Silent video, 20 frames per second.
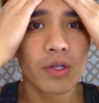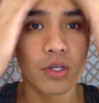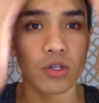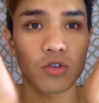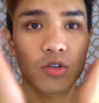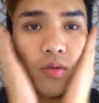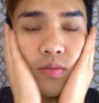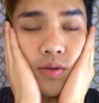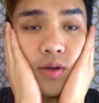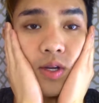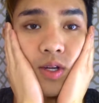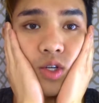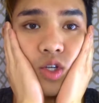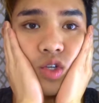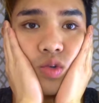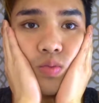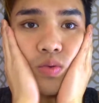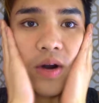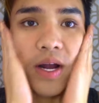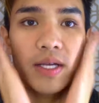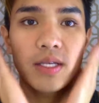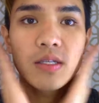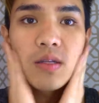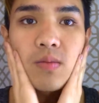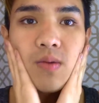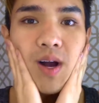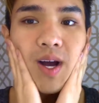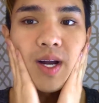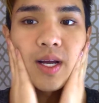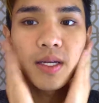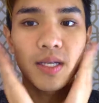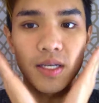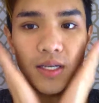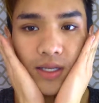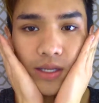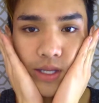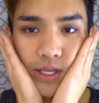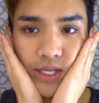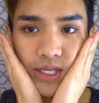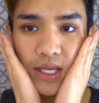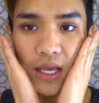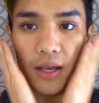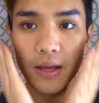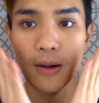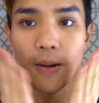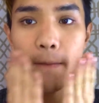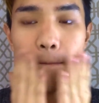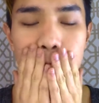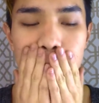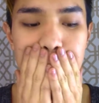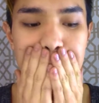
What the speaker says: distributed, just press the product into the skin.